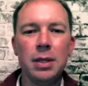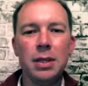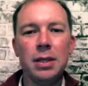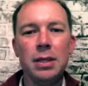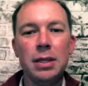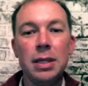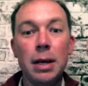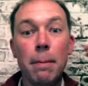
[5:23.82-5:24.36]

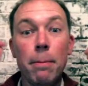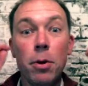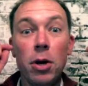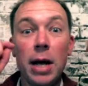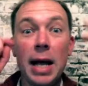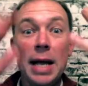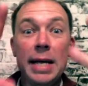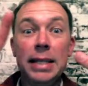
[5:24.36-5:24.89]

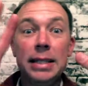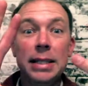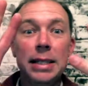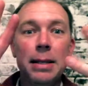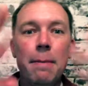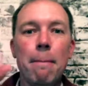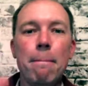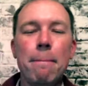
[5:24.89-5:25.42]
Number 8,
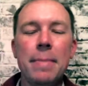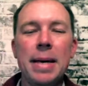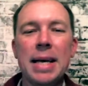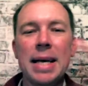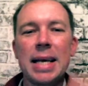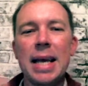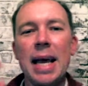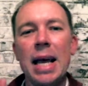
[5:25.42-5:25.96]

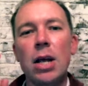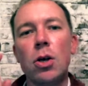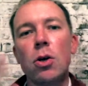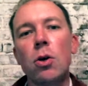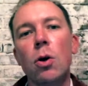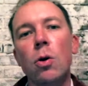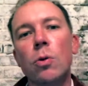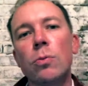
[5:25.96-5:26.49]
pick a
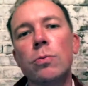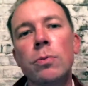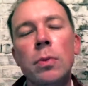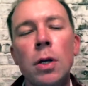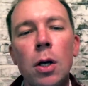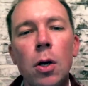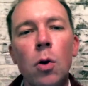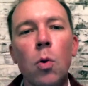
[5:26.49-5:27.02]
goal.
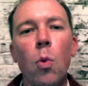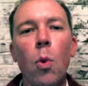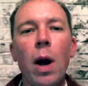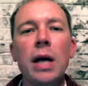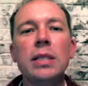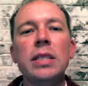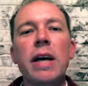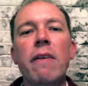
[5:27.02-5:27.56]
Why
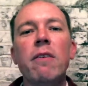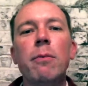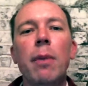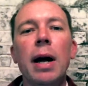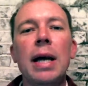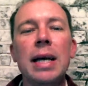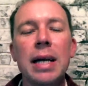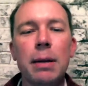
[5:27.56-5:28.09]
is
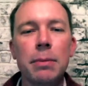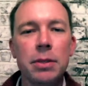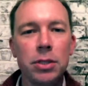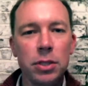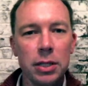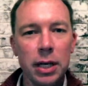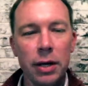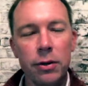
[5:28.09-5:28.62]
everybody coming
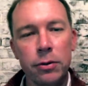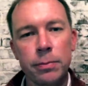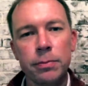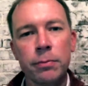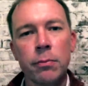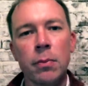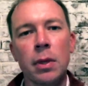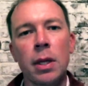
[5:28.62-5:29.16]
together?
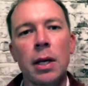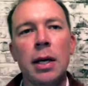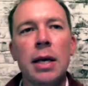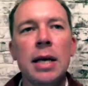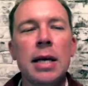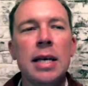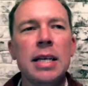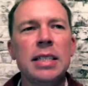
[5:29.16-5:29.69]

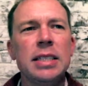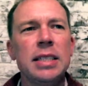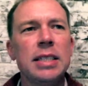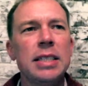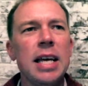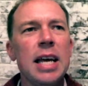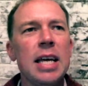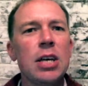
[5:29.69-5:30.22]
This is
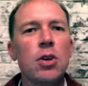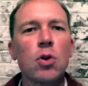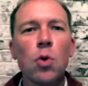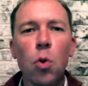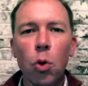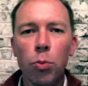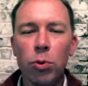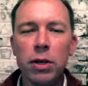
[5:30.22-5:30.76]
a
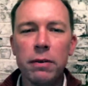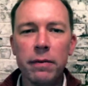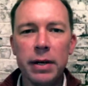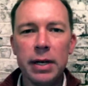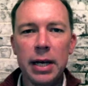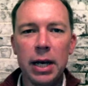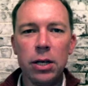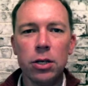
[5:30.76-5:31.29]
corporate
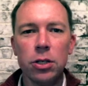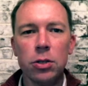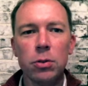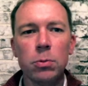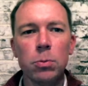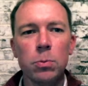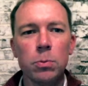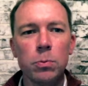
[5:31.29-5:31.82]
event and you're
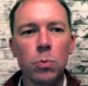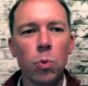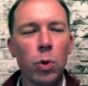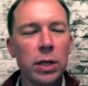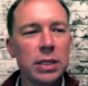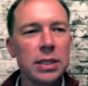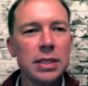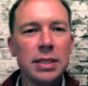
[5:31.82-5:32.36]

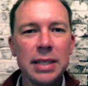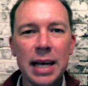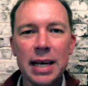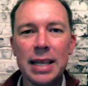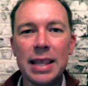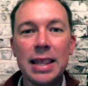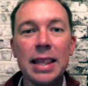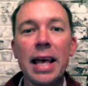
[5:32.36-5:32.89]
wanting to
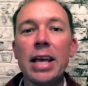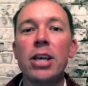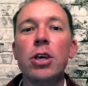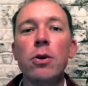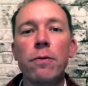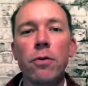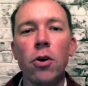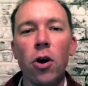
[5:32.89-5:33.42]
say thank
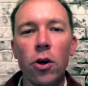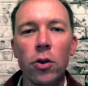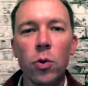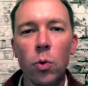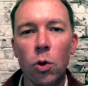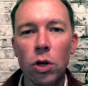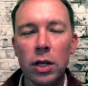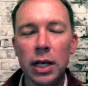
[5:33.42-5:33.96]
you for all the
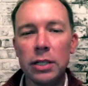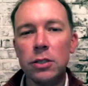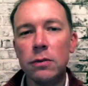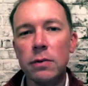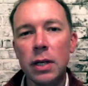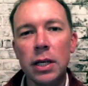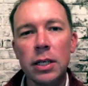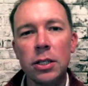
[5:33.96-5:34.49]
work that
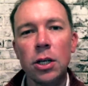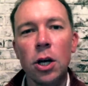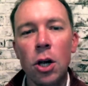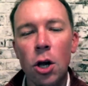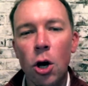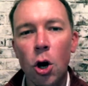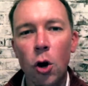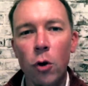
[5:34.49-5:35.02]
you've done
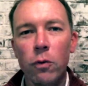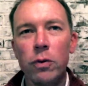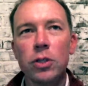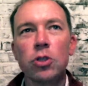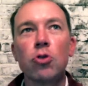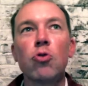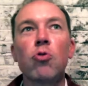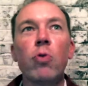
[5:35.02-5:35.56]
over
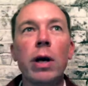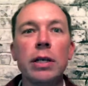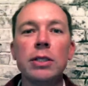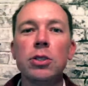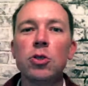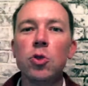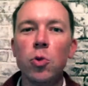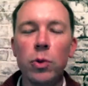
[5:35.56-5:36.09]
this
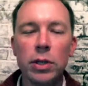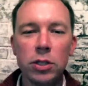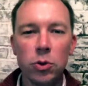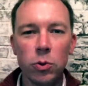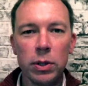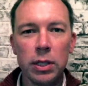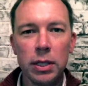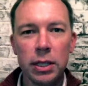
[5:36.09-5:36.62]
crazy
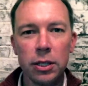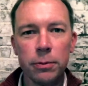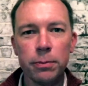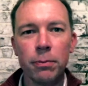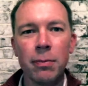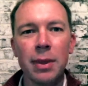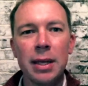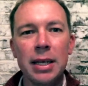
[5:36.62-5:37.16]
2020 year.
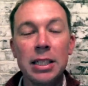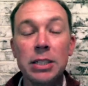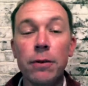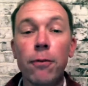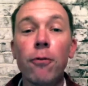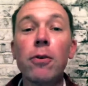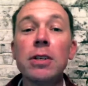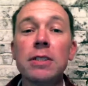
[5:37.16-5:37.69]
Is it
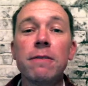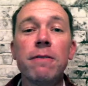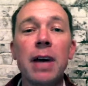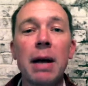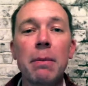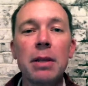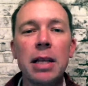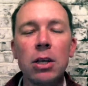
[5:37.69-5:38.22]
friends and
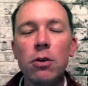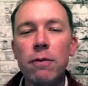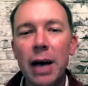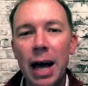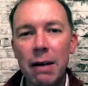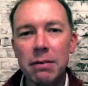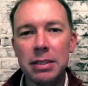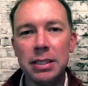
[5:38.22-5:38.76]
family that you
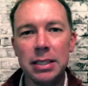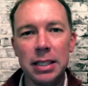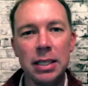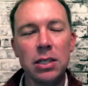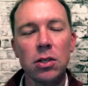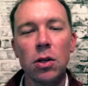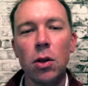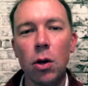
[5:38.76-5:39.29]
haven't seen
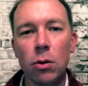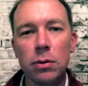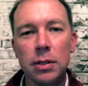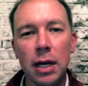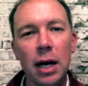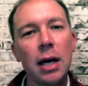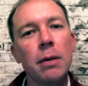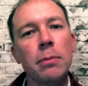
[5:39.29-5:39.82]
in a long
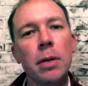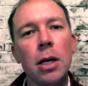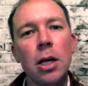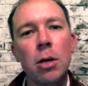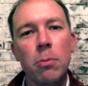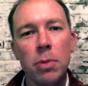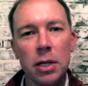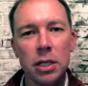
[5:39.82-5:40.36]
time
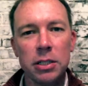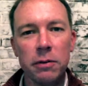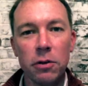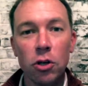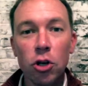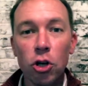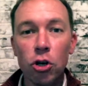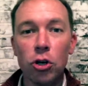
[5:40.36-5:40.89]
because of the
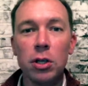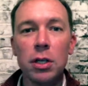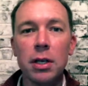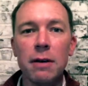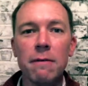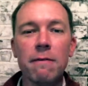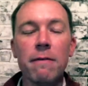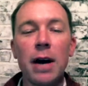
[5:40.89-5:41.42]
current
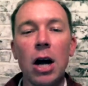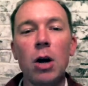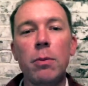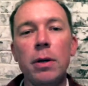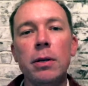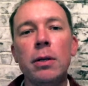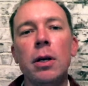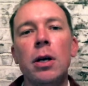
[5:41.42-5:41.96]

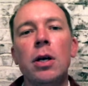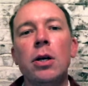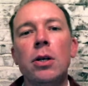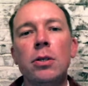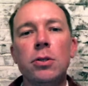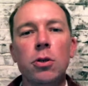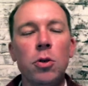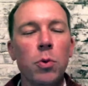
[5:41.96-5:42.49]
environment?
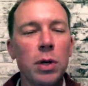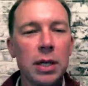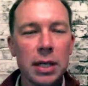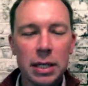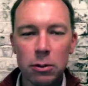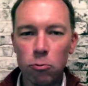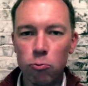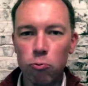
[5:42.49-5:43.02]
So you want
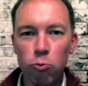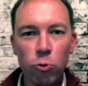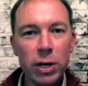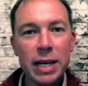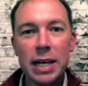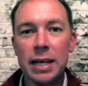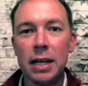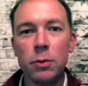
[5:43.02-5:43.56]
to
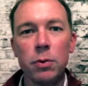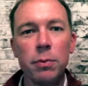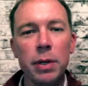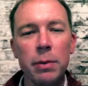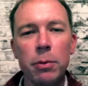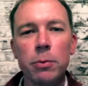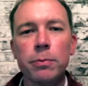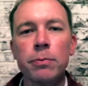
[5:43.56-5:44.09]
reconnect with
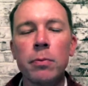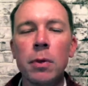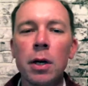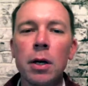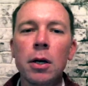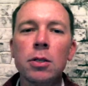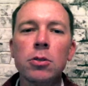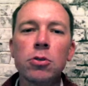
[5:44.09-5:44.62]
people?
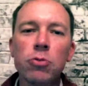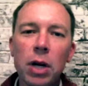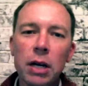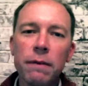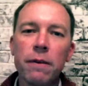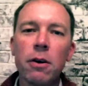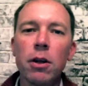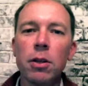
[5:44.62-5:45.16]
So try to
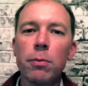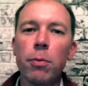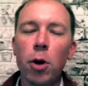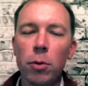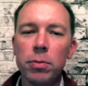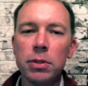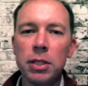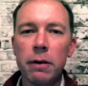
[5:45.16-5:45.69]
figure out the
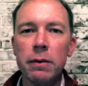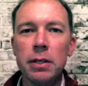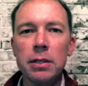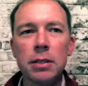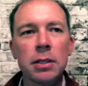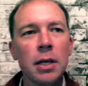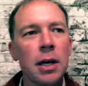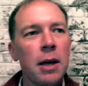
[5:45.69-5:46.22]
purpose of
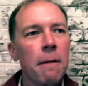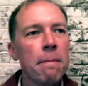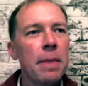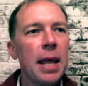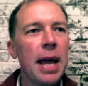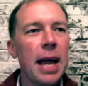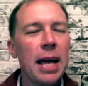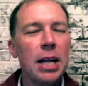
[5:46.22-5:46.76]
this
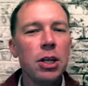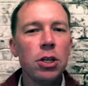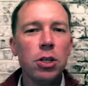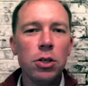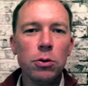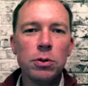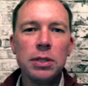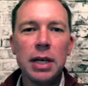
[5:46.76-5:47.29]
and
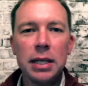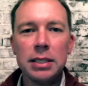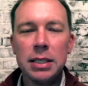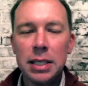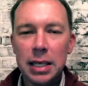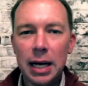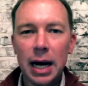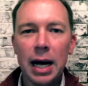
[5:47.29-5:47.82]
use that to
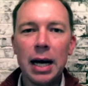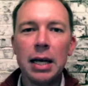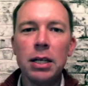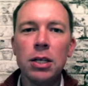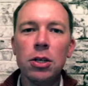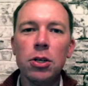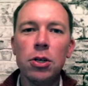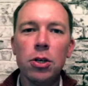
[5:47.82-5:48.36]

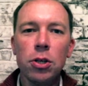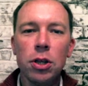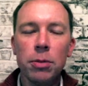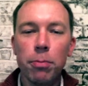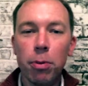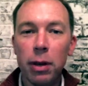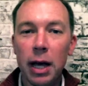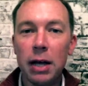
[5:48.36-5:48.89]
guide the
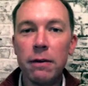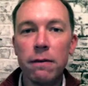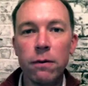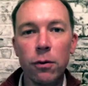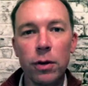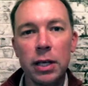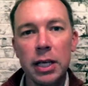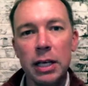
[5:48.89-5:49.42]
plan
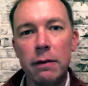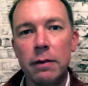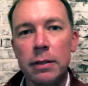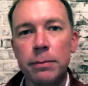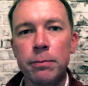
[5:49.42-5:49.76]
for the evening.